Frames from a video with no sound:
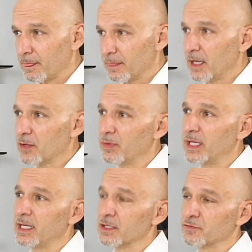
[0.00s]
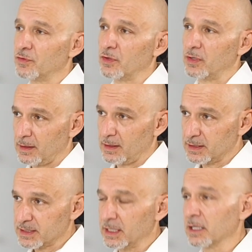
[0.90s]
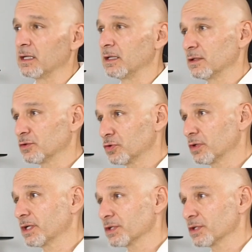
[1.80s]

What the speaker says: the ingredients for a single Turkish